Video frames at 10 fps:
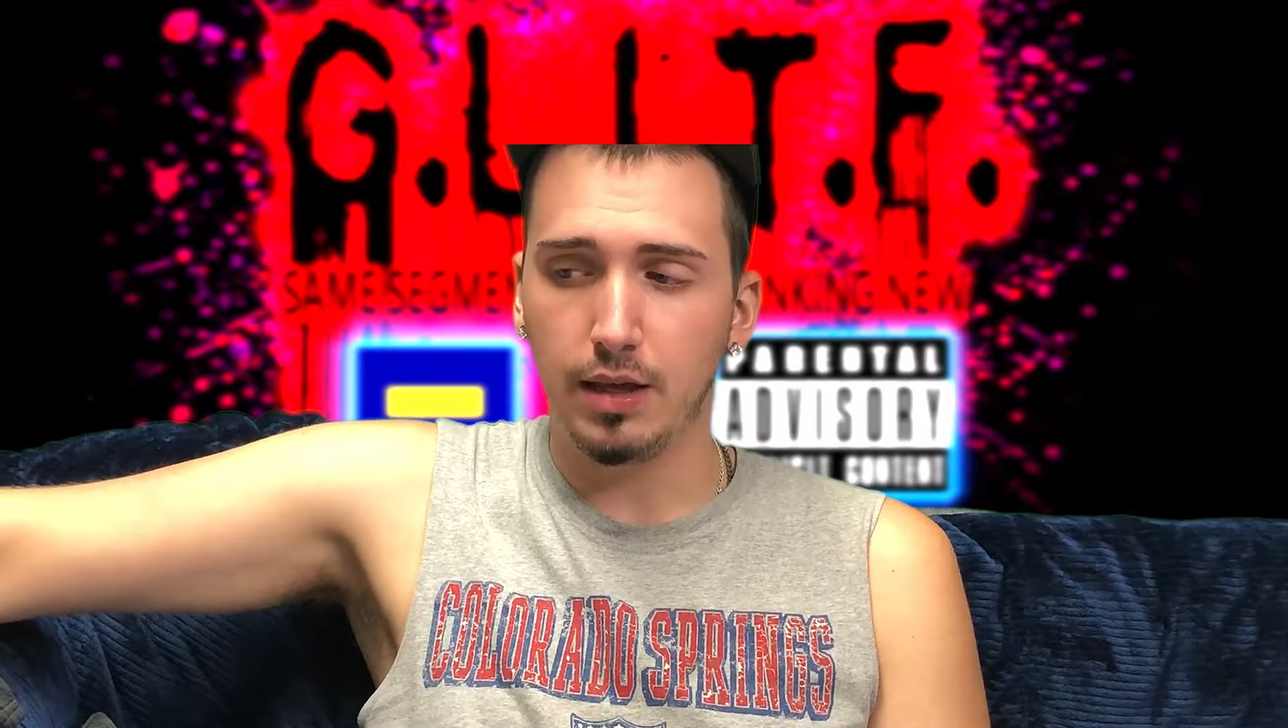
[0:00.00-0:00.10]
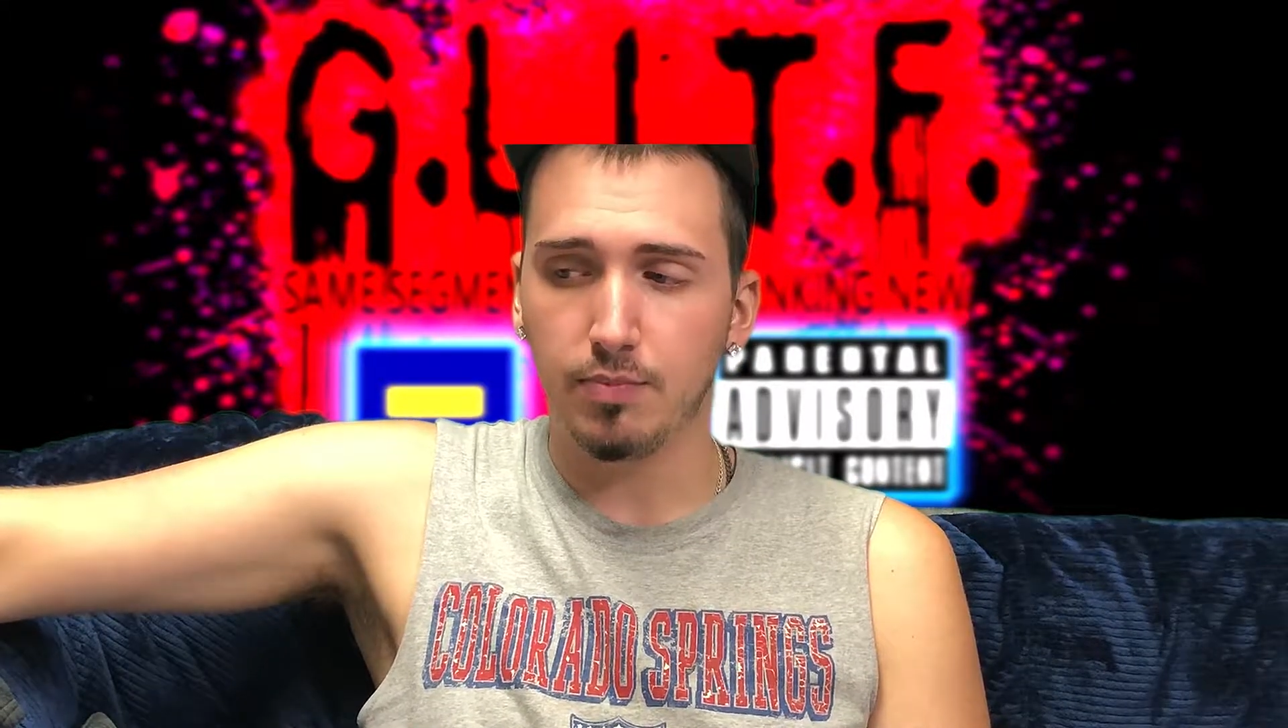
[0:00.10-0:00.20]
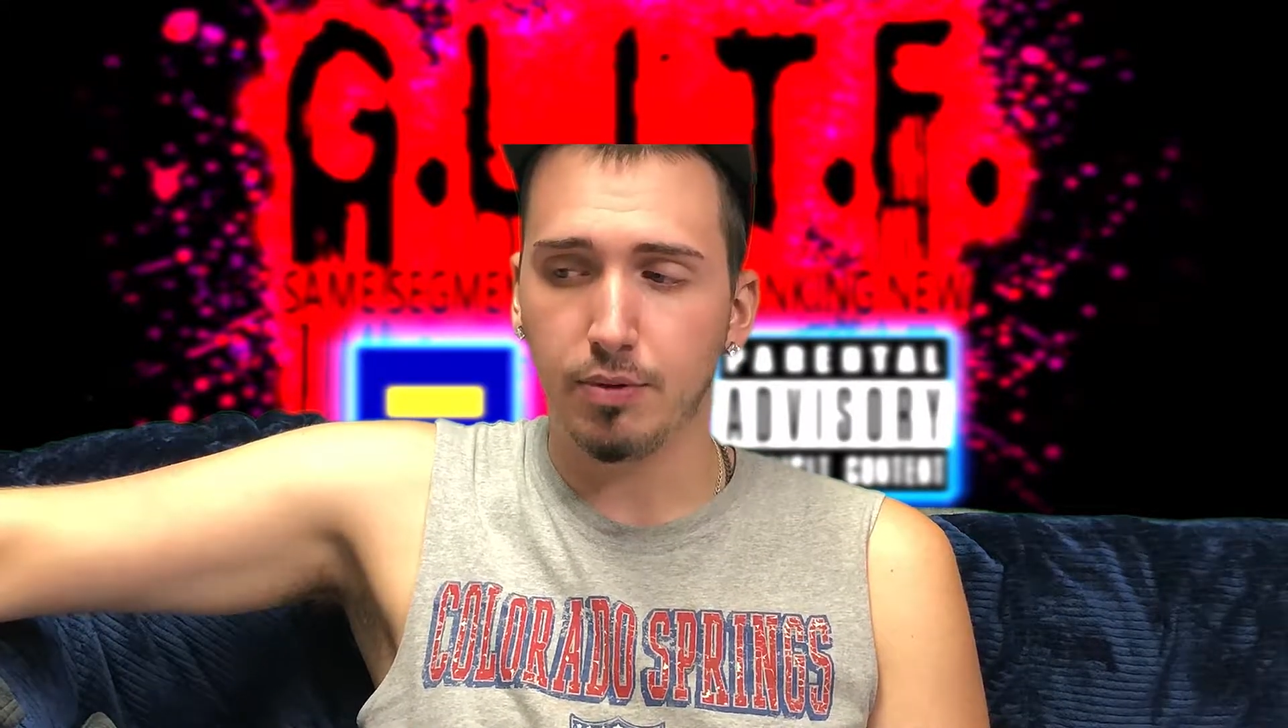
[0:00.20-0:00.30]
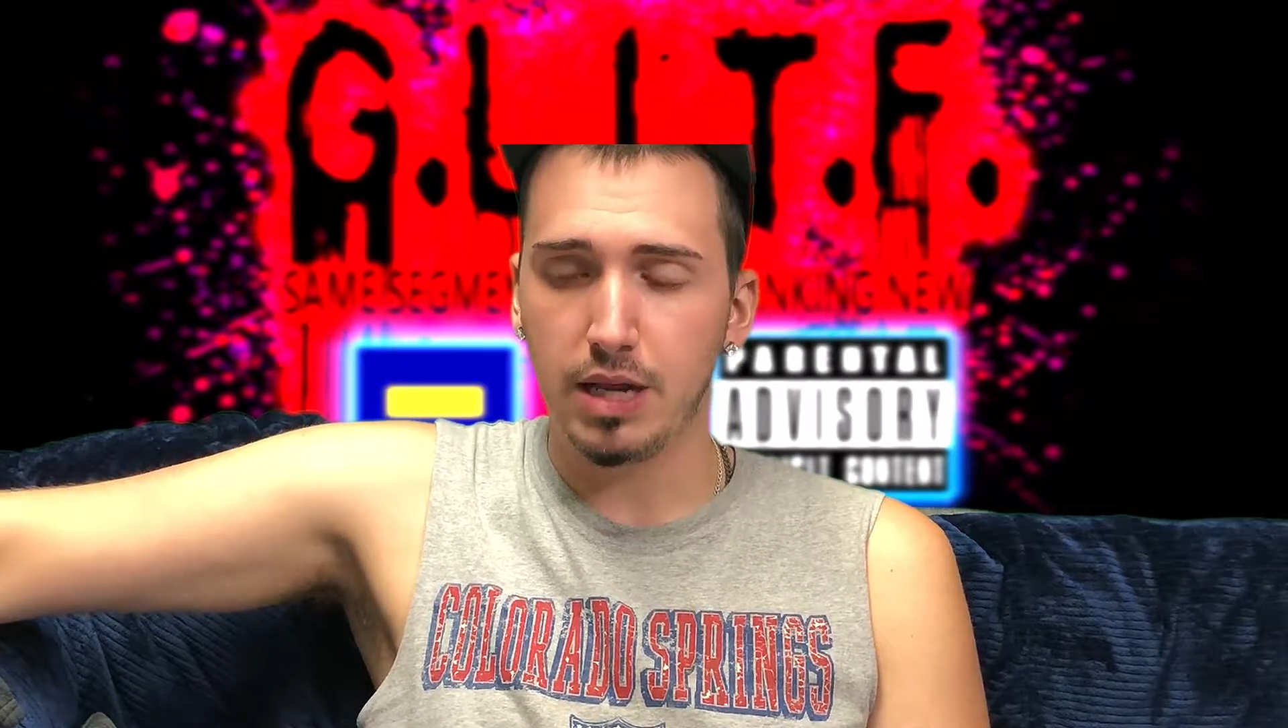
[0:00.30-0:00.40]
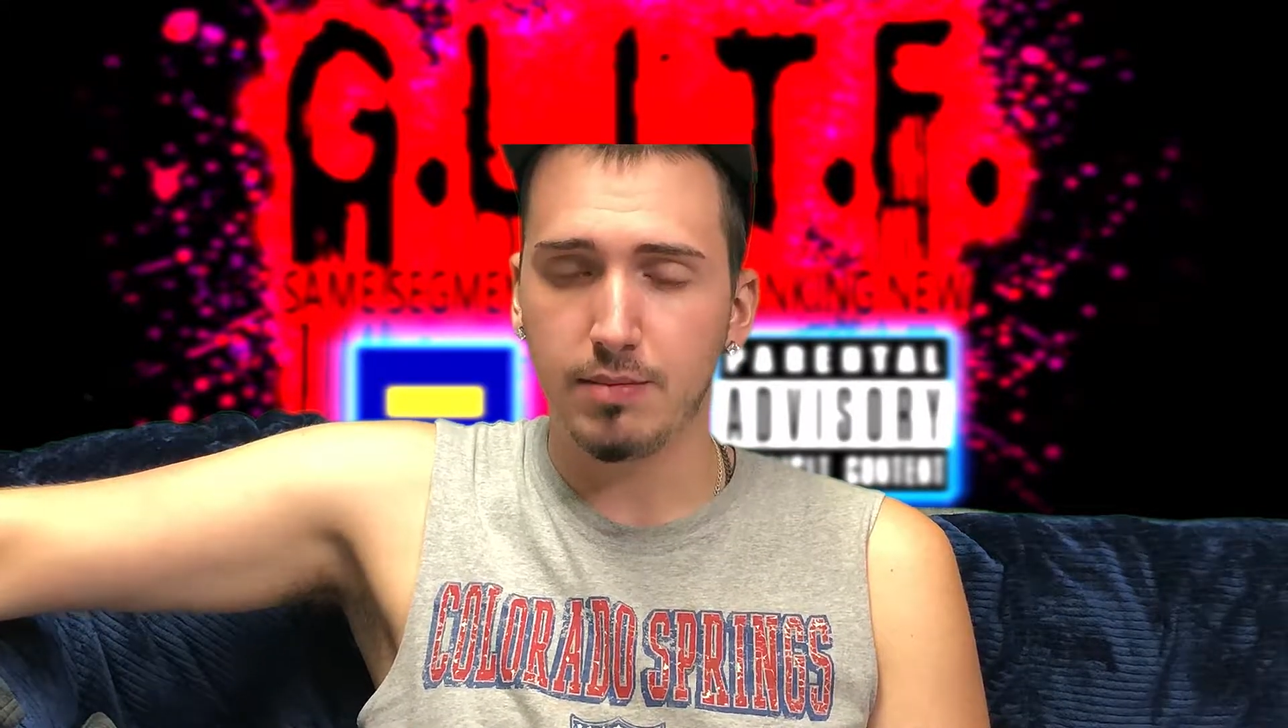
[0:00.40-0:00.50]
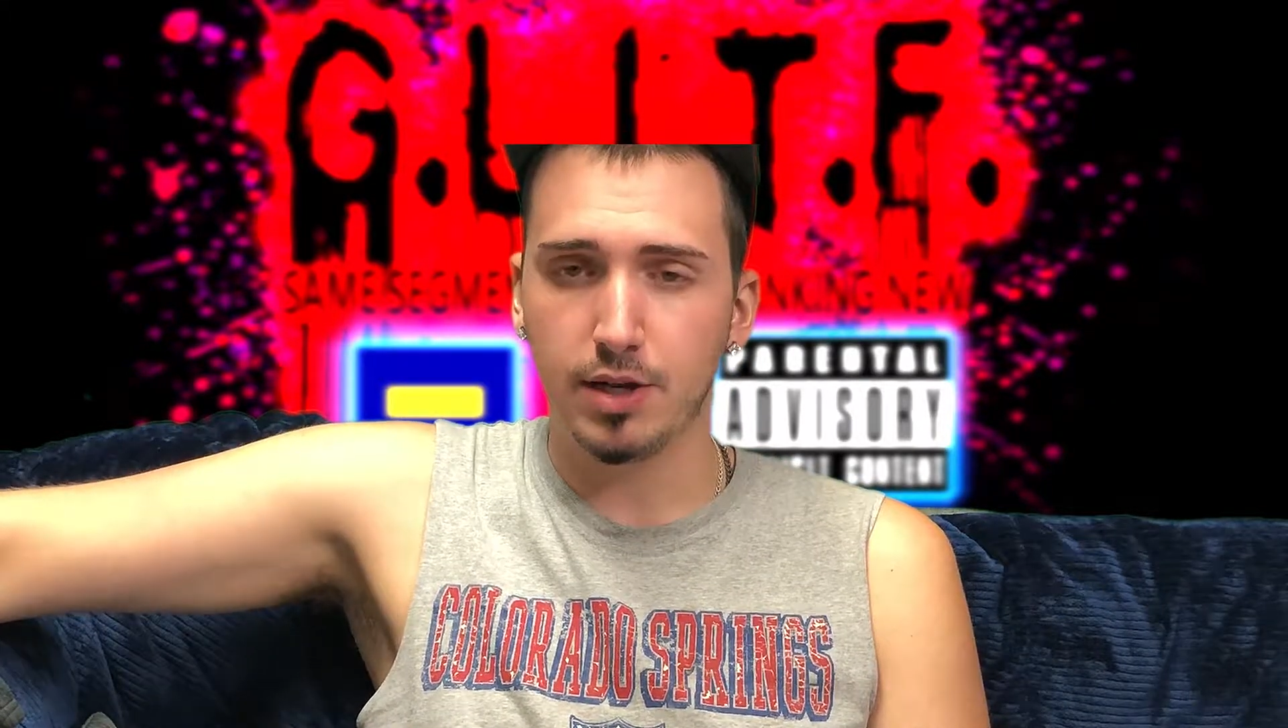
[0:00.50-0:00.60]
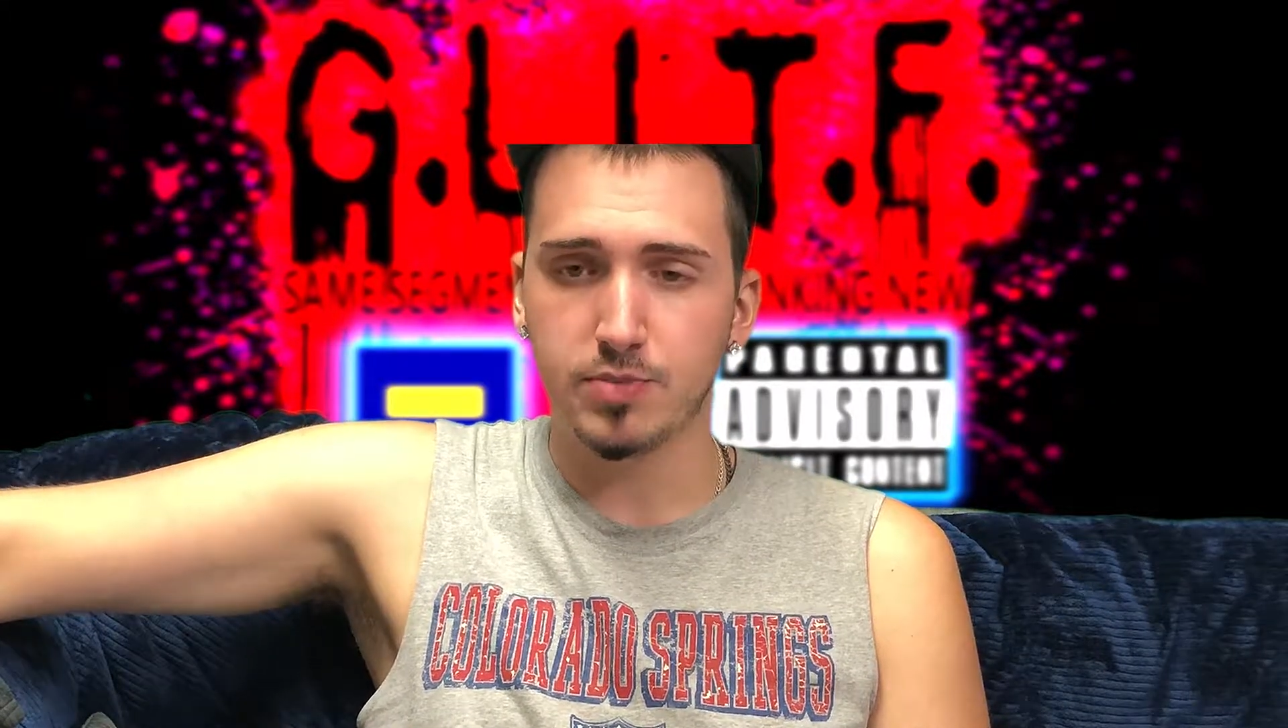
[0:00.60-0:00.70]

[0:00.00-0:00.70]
is pretty